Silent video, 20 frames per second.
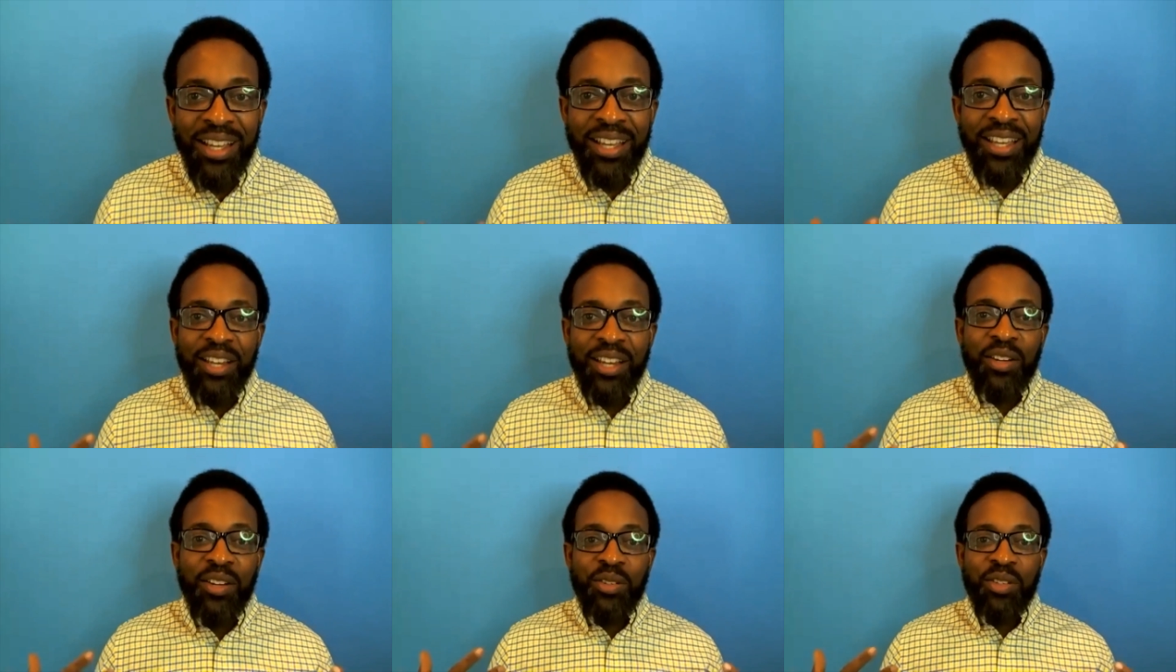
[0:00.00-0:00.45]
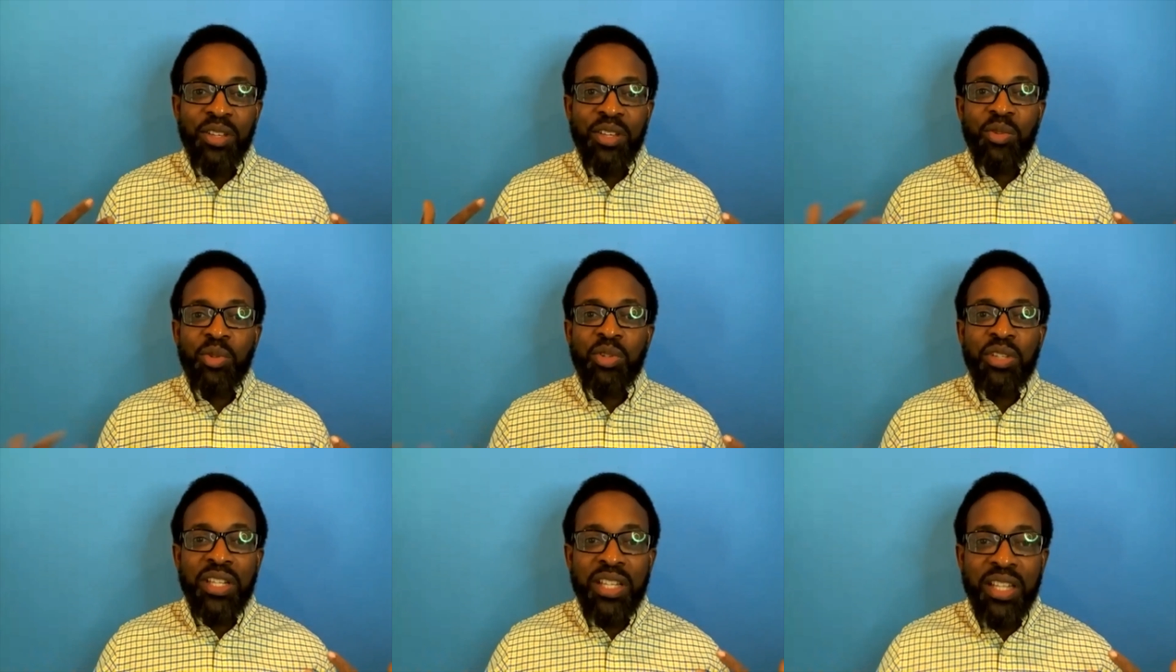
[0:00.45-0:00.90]
You know,
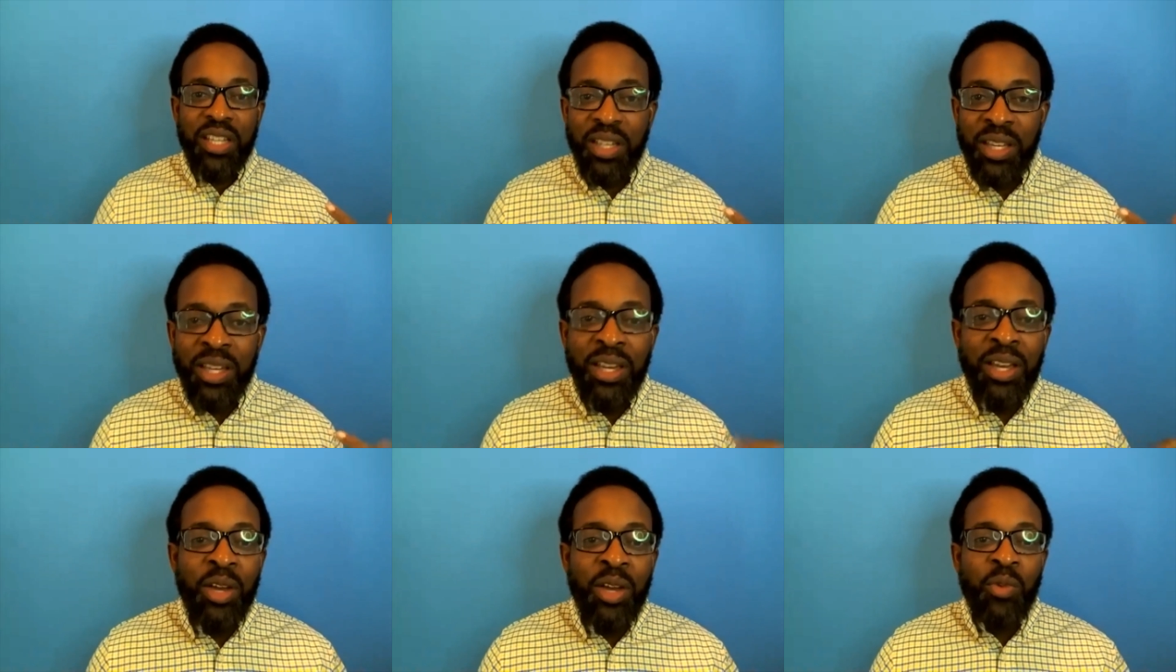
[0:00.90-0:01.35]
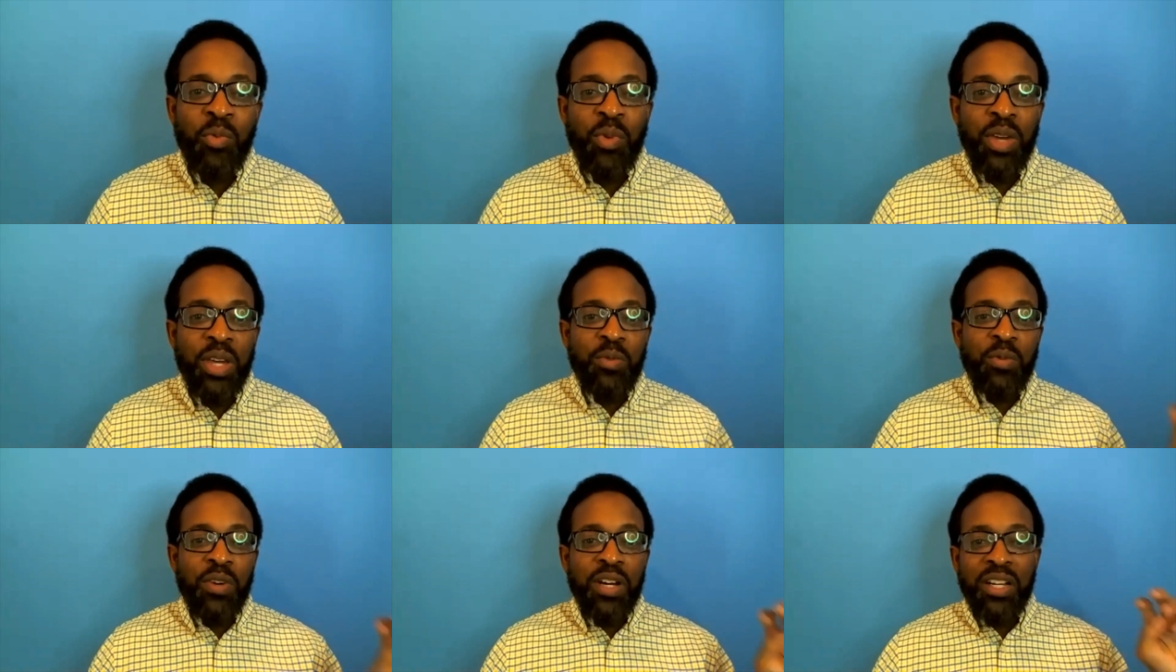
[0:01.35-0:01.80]
usually
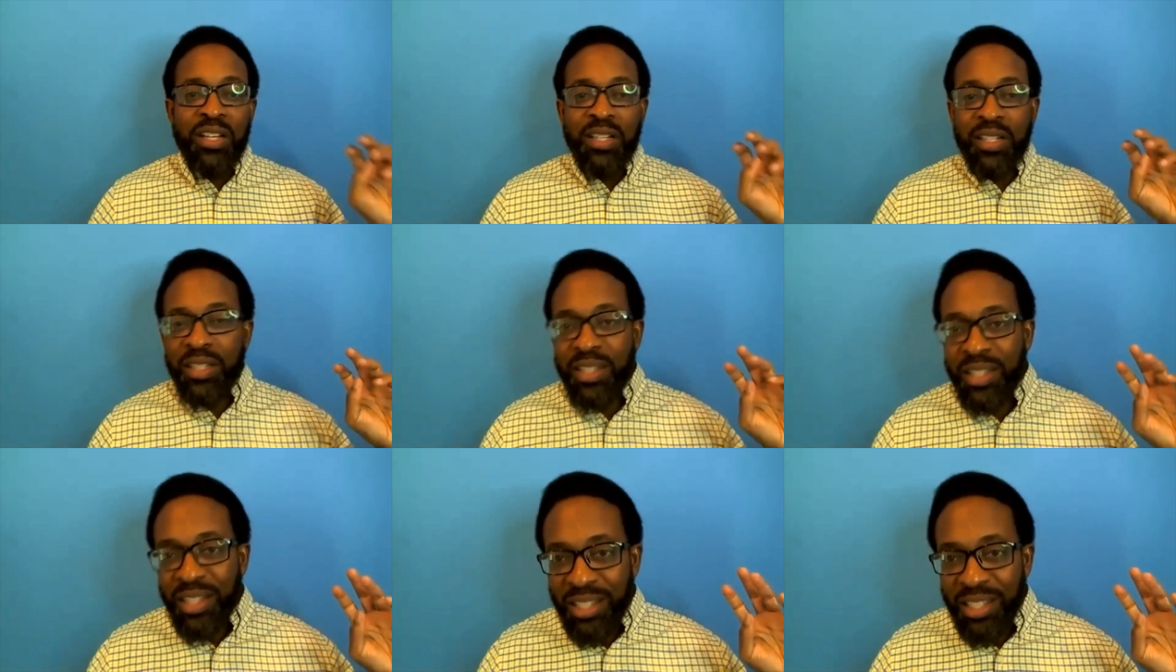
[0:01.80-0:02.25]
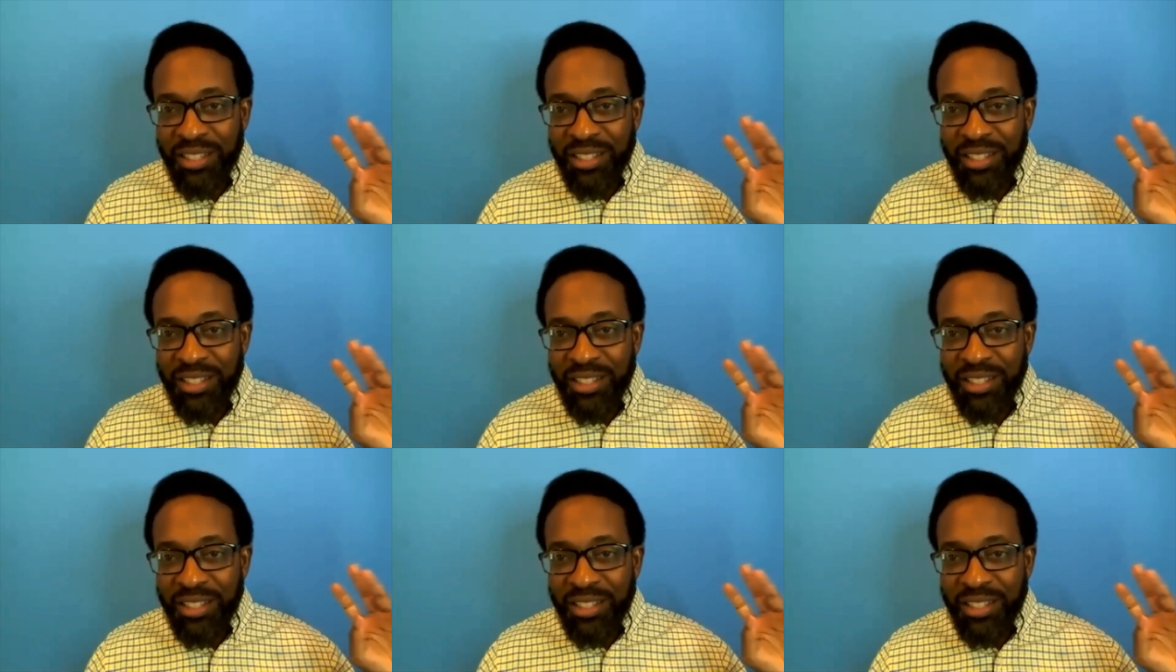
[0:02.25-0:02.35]
we want to